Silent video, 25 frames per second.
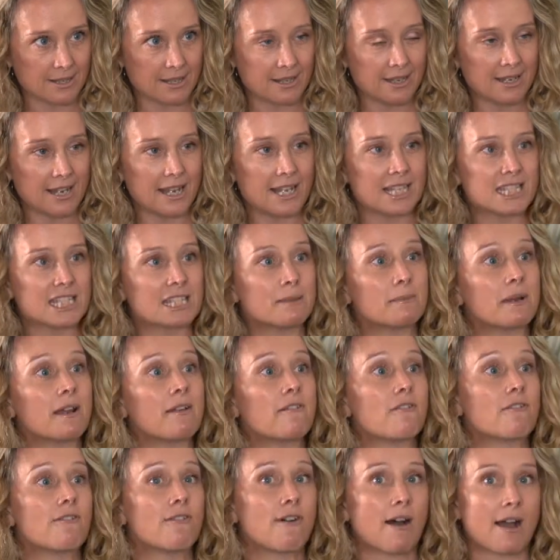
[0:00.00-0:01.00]
and some
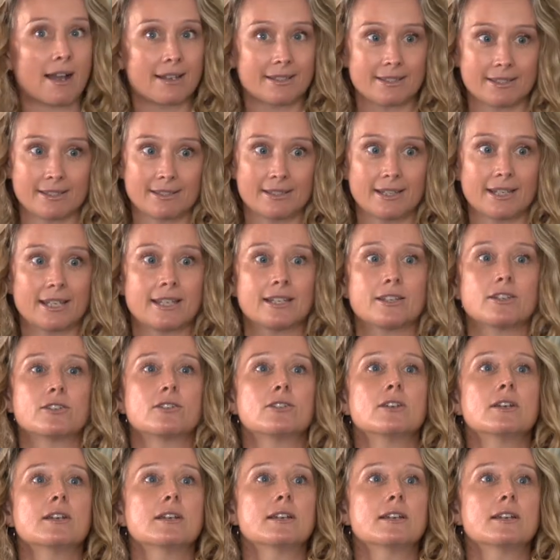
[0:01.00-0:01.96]
advice in